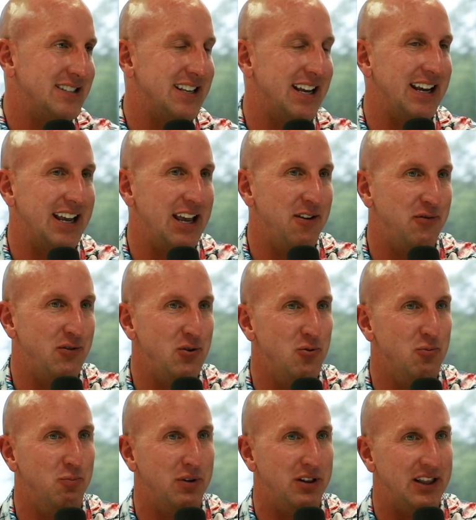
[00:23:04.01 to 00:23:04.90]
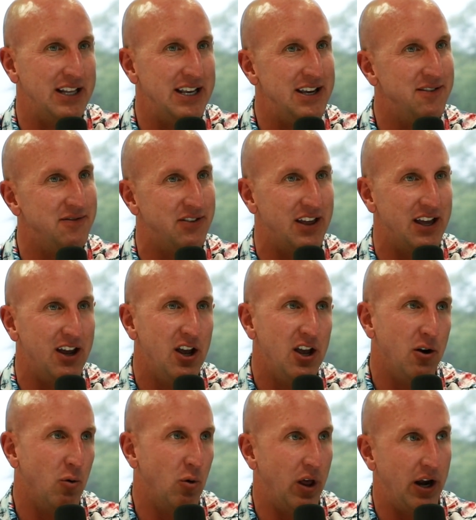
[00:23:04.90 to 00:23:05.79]
It's like if you believe that,
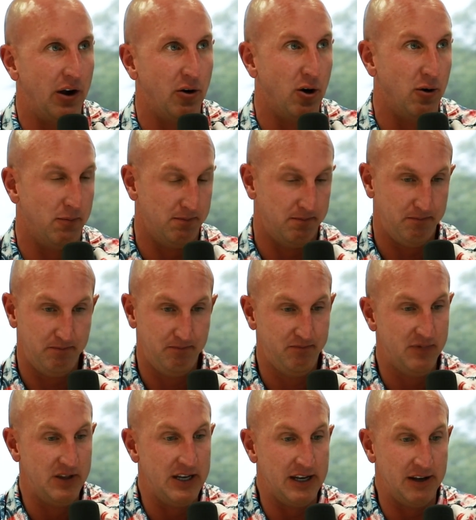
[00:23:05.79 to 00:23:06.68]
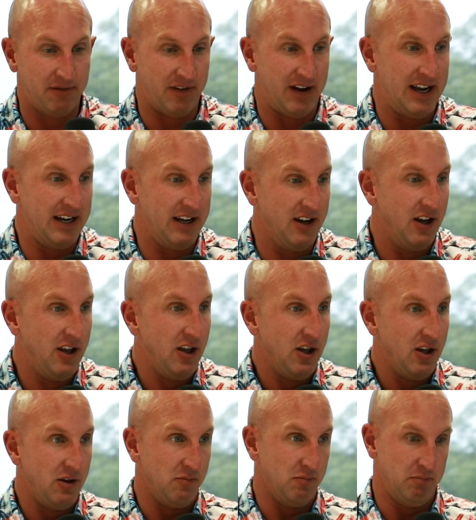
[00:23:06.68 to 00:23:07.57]
well, I don't know, if I,
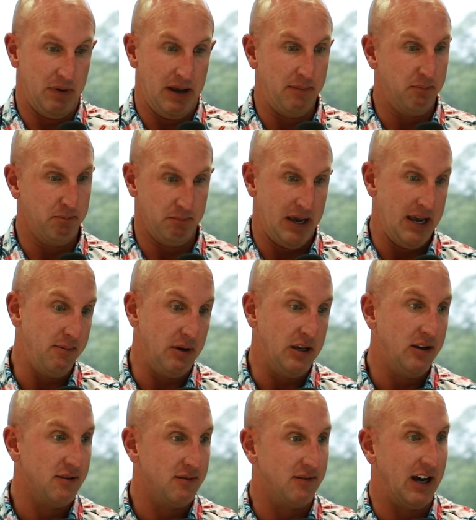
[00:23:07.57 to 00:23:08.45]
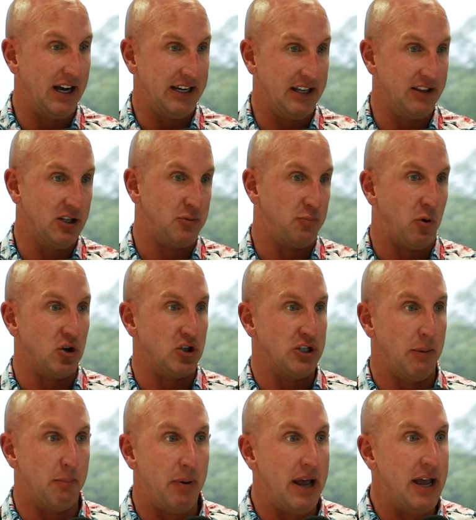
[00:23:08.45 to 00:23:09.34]
maybe I get this
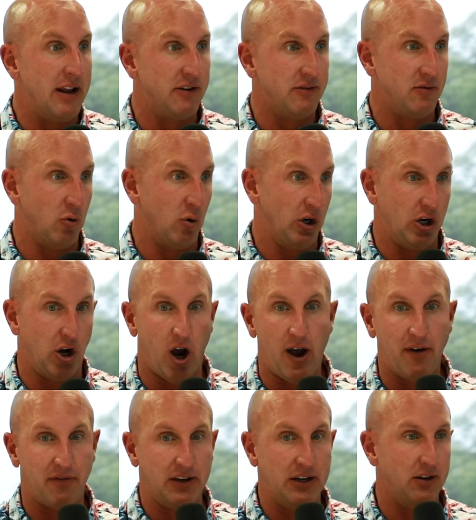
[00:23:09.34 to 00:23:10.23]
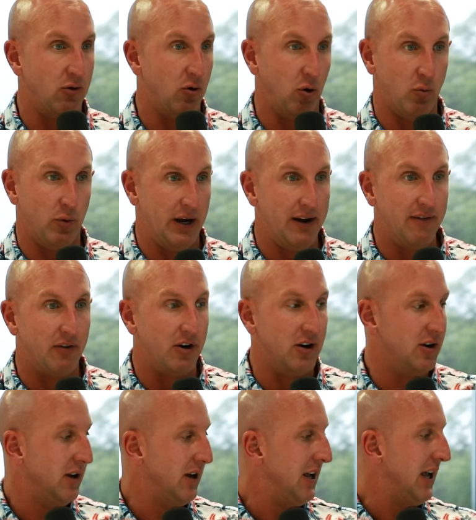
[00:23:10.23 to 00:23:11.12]
person a pen or a coffee or
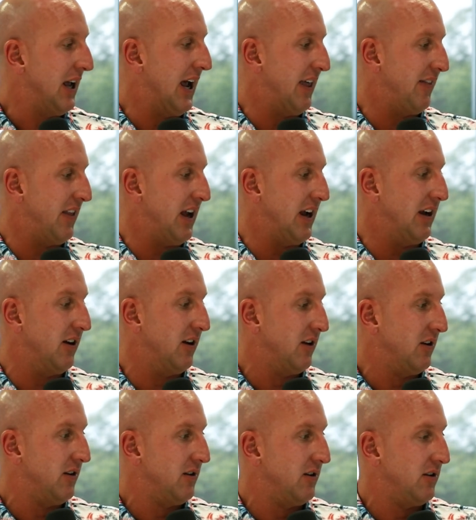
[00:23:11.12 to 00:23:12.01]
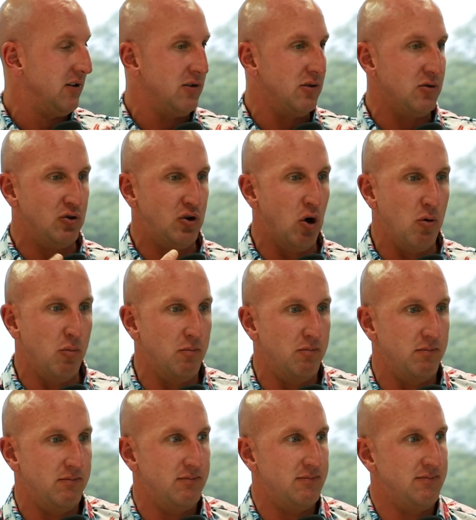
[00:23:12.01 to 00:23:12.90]
whatever, and they don't
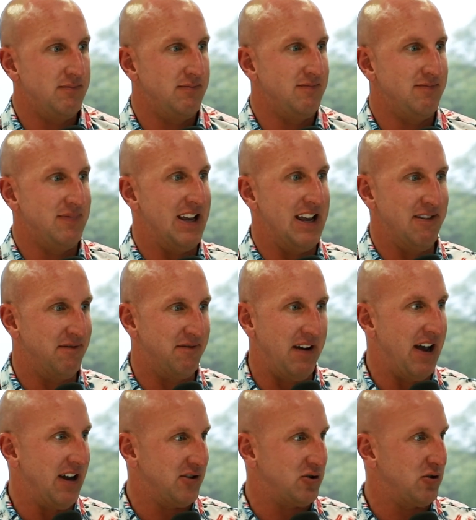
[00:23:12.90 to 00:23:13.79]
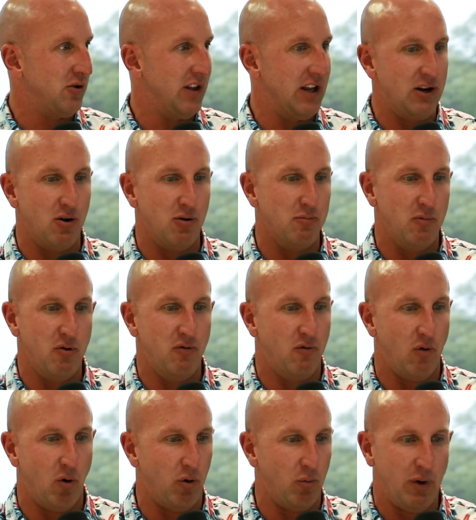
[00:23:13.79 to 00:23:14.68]
invest or they don't
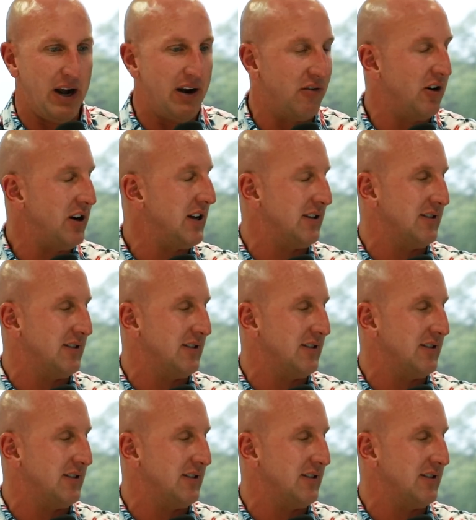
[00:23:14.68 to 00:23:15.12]
move forward, whatever it